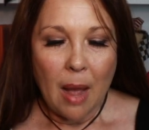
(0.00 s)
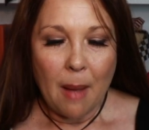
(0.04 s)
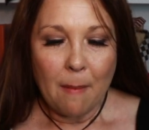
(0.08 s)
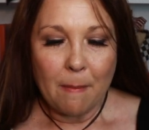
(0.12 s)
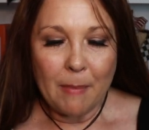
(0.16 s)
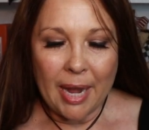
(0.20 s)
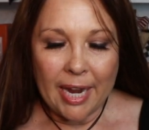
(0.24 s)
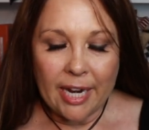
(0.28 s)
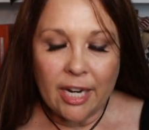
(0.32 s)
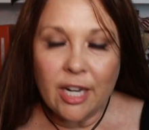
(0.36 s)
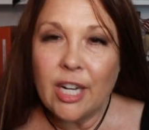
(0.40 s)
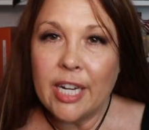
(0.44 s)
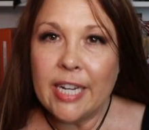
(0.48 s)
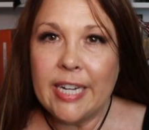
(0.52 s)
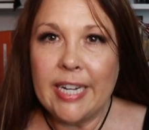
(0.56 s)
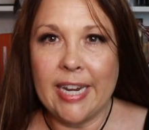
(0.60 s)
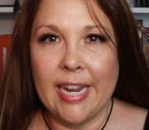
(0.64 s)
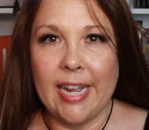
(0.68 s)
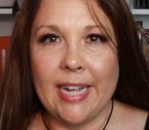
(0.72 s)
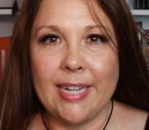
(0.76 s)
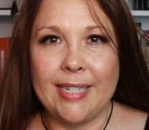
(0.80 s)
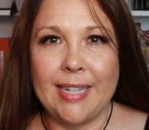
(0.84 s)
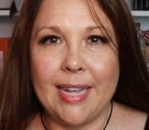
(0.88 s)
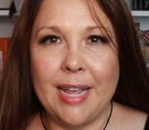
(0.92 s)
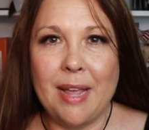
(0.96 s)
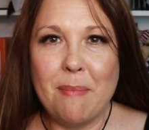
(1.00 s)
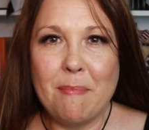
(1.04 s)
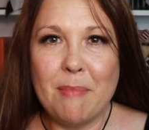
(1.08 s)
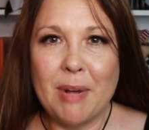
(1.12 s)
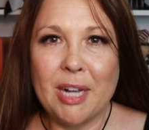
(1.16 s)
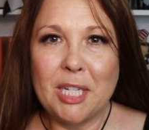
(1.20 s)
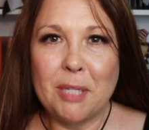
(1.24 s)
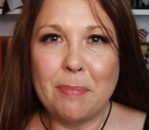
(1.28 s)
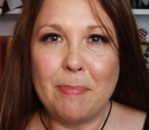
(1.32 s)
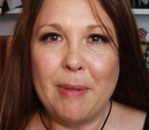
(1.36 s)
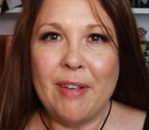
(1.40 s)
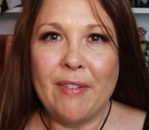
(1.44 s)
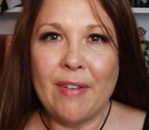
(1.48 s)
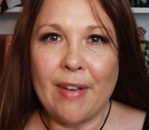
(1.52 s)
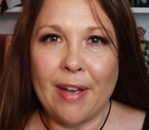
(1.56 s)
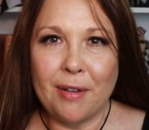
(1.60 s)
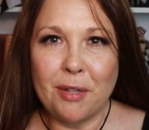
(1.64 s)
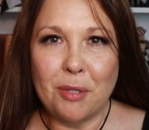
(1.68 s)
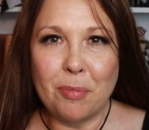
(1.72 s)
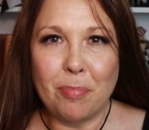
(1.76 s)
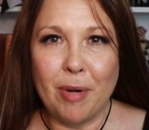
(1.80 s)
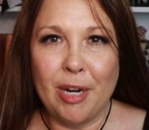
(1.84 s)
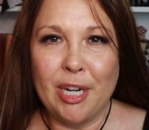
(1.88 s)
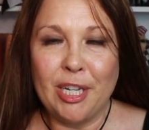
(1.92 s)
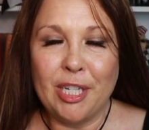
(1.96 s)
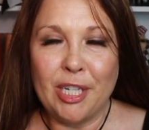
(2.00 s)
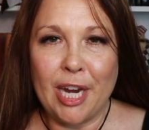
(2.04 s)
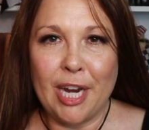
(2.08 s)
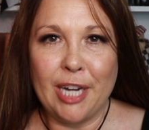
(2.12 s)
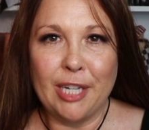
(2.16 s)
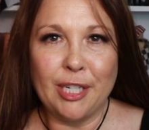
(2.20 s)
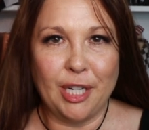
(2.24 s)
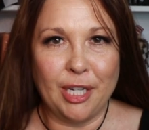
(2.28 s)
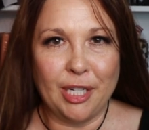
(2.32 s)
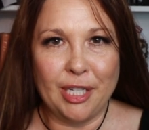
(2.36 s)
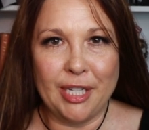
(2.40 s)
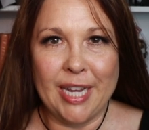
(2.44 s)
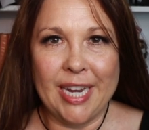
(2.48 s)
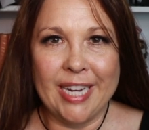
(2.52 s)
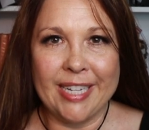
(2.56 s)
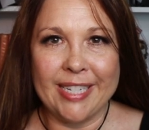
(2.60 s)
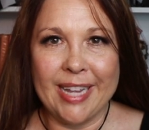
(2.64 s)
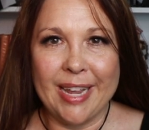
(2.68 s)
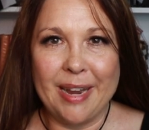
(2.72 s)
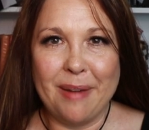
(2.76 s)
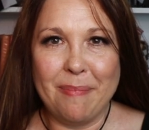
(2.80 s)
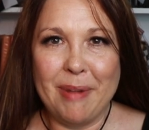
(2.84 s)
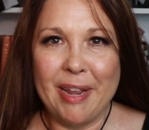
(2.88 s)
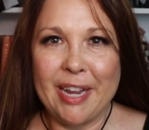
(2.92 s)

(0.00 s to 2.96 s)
My goodness, it must be valve spring changing season,